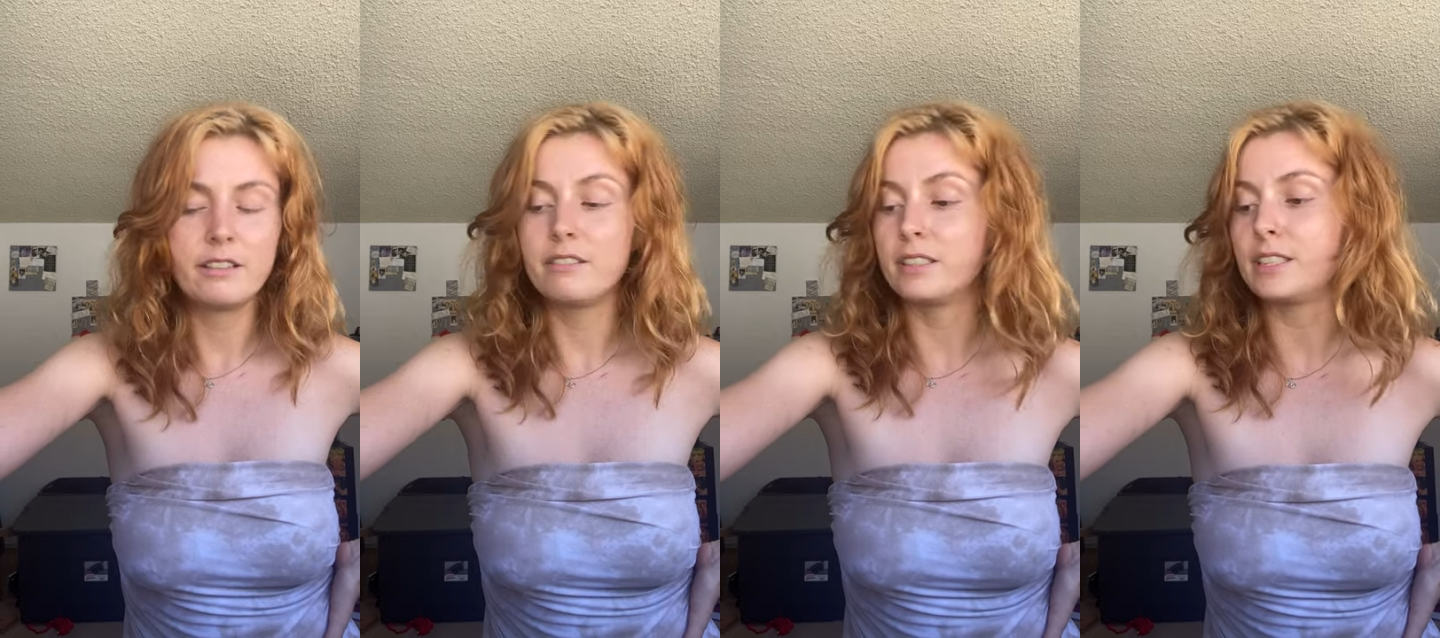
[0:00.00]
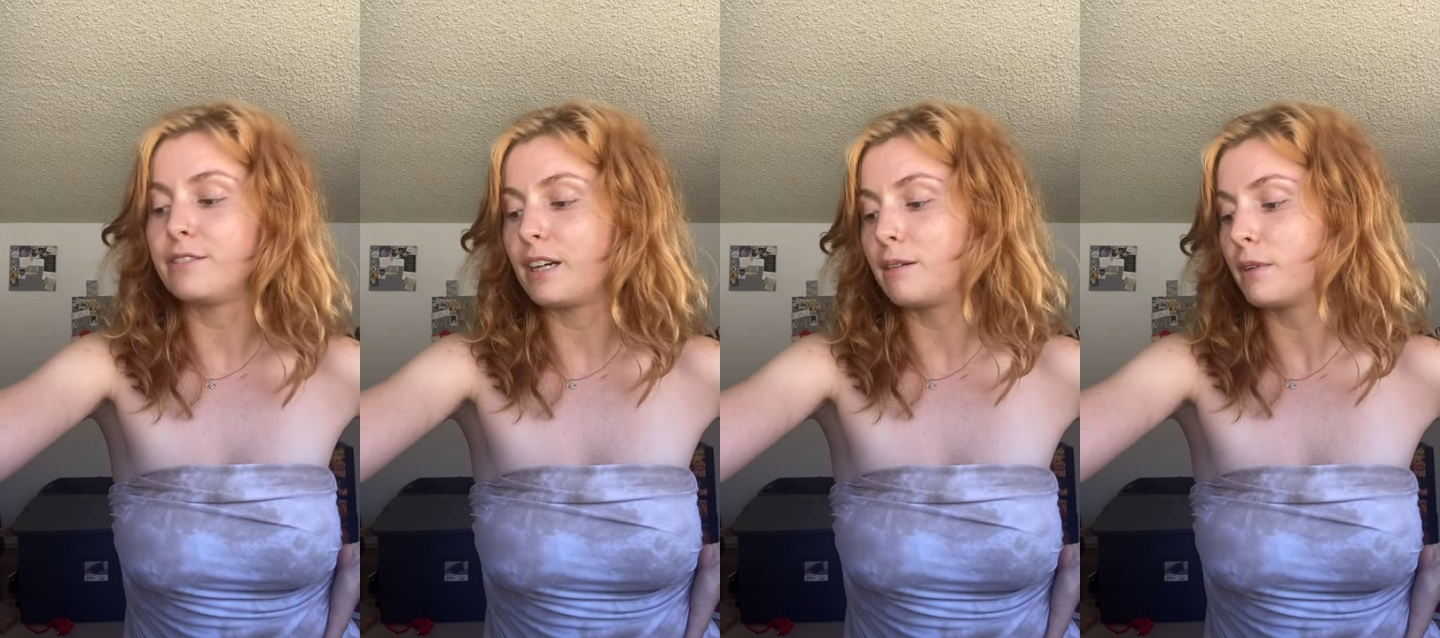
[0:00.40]
really
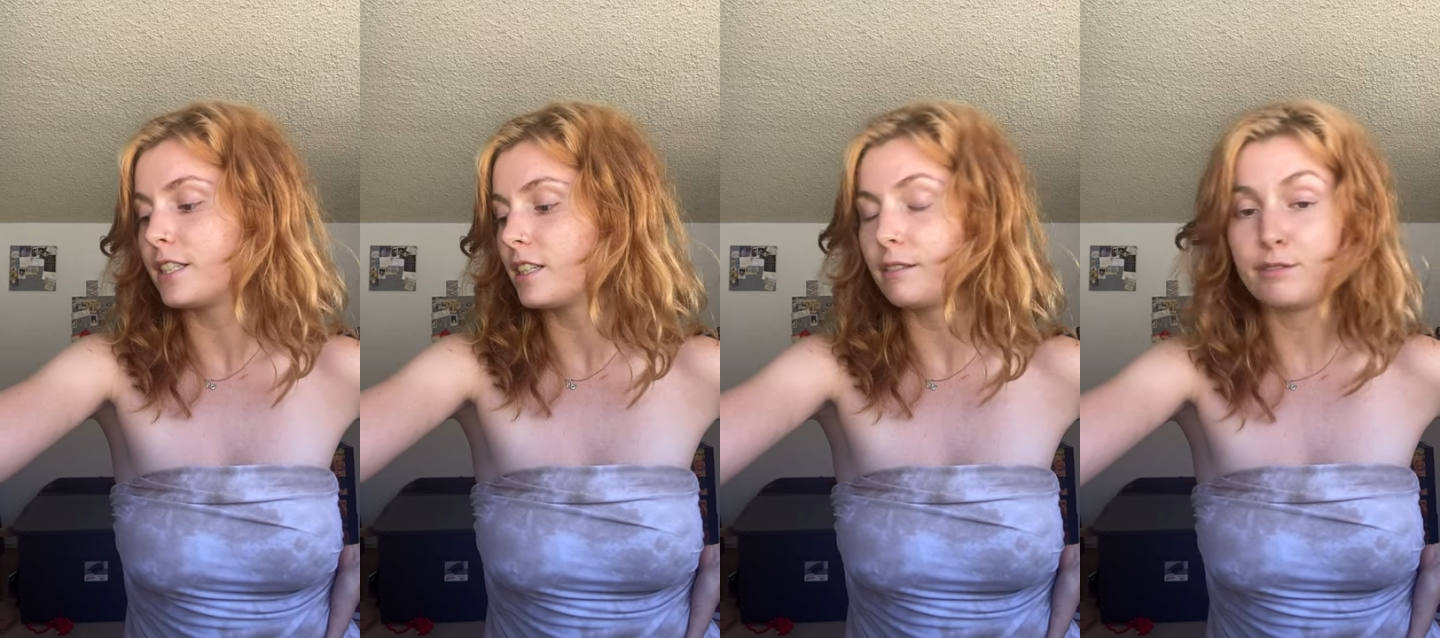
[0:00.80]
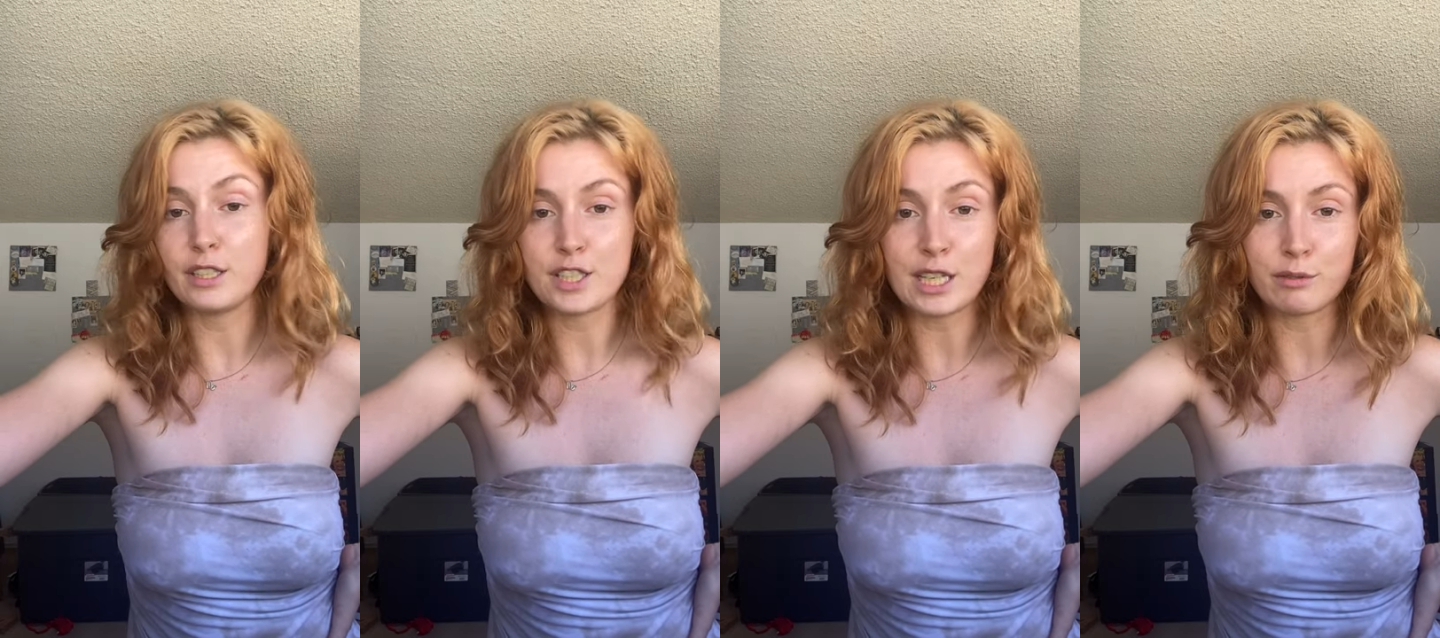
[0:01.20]
found myself
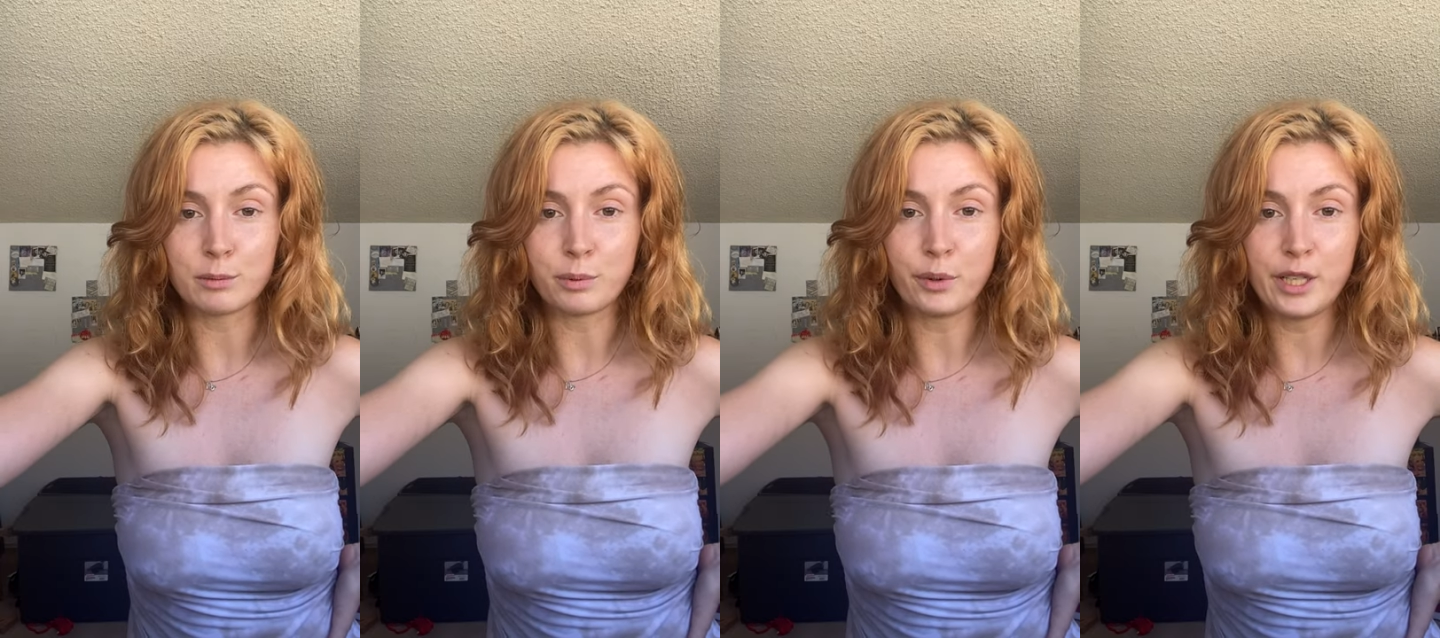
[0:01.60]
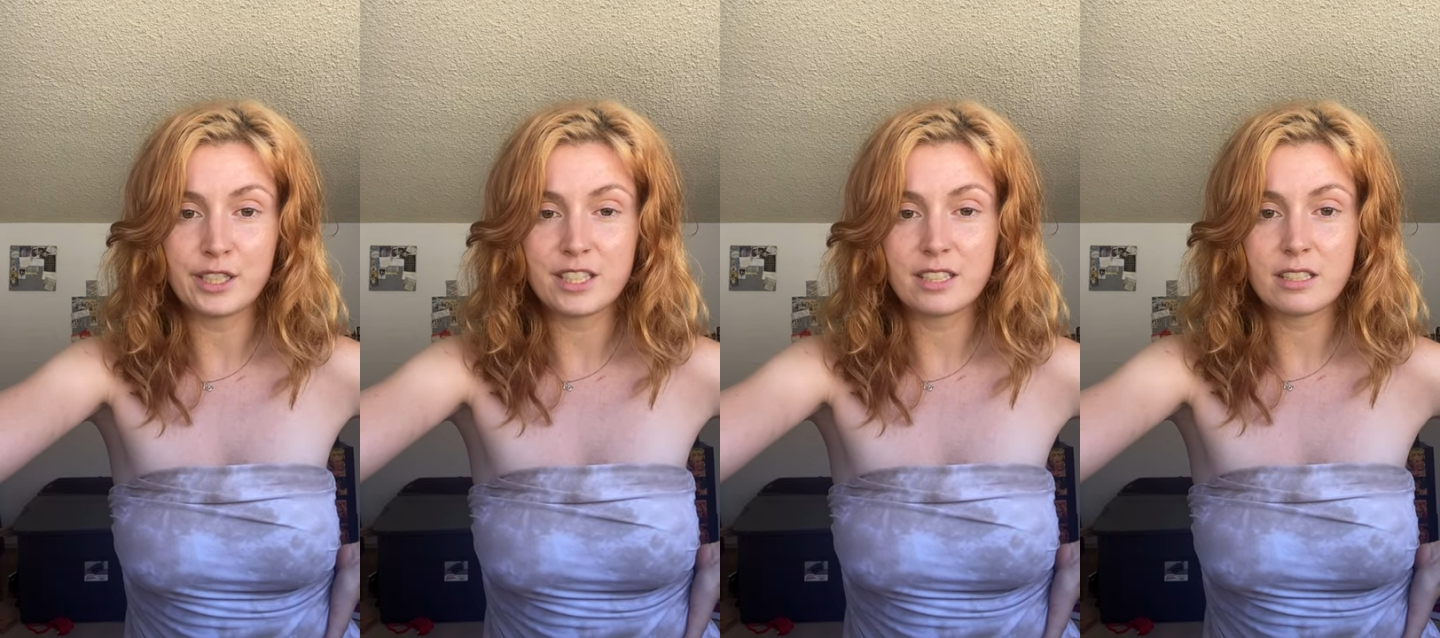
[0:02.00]
at several
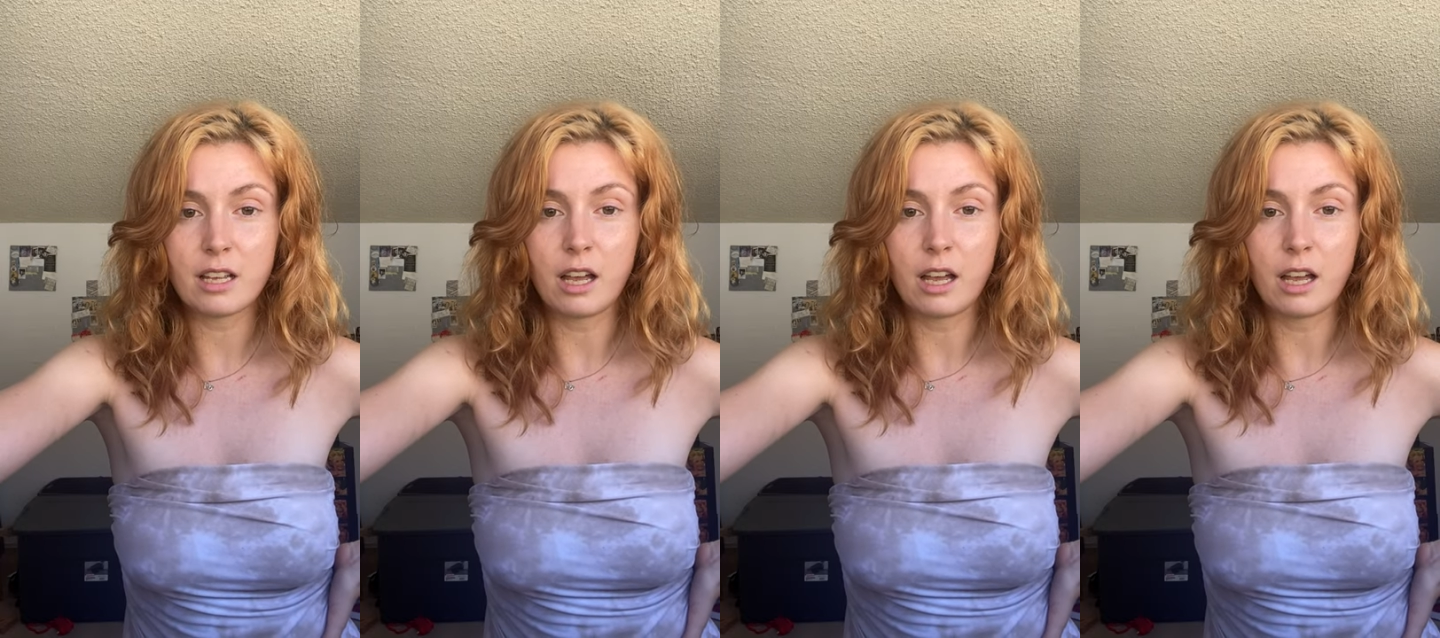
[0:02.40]
points